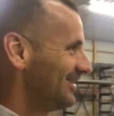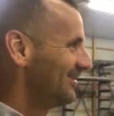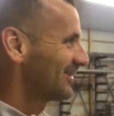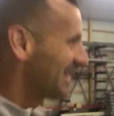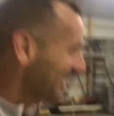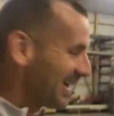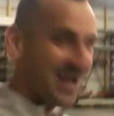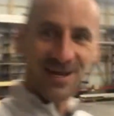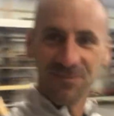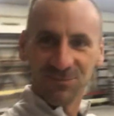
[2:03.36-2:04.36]
Look at that
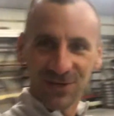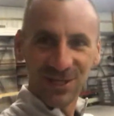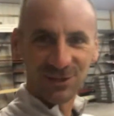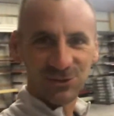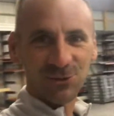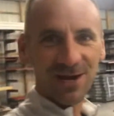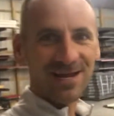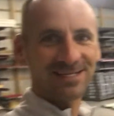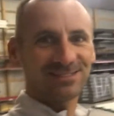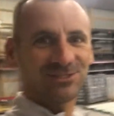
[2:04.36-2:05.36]
guy. That looks
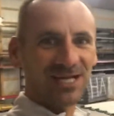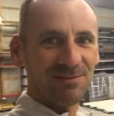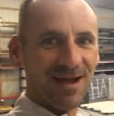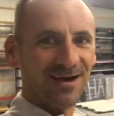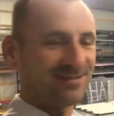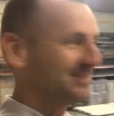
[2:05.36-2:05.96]
great. Check him out.